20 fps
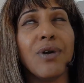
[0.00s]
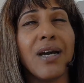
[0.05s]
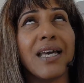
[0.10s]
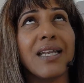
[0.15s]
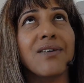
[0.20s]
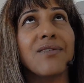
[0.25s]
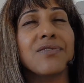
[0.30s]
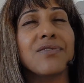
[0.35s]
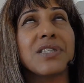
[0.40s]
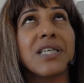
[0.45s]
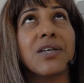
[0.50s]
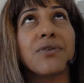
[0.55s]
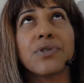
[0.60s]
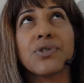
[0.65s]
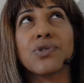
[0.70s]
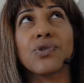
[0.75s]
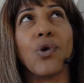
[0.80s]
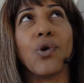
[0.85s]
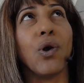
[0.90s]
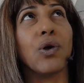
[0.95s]
kind of
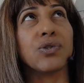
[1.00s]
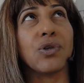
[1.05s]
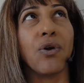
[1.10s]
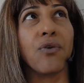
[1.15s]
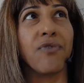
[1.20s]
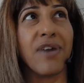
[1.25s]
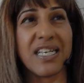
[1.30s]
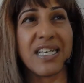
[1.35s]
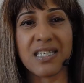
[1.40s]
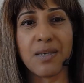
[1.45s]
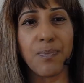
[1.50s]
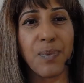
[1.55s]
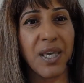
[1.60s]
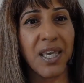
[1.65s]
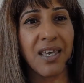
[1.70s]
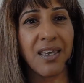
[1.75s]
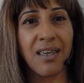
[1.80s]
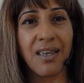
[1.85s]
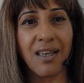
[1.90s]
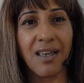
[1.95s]
secret sauce or
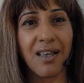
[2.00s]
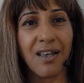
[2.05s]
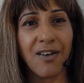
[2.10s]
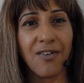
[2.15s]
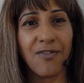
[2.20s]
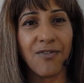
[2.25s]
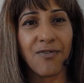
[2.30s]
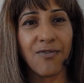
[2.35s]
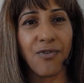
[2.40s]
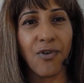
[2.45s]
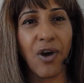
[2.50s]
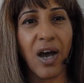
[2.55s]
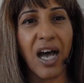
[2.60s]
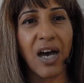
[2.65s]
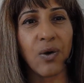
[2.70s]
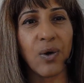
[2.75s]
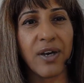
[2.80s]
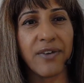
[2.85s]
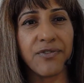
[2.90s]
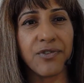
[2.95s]
recipe for
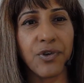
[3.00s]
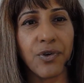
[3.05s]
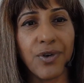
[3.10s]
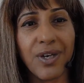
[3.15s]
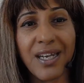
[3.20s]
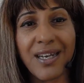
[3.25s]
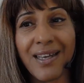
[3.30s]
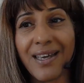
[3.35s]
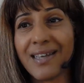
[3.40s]
how I've grown it.